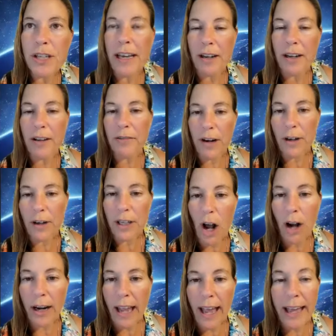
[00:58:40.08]
at a very
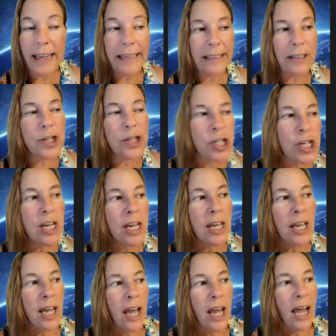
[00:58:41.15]
young age
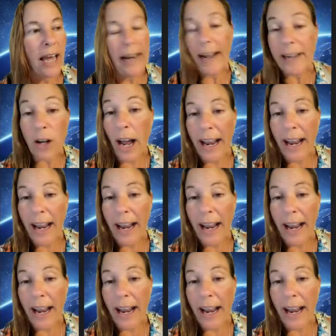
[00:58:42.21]
and I,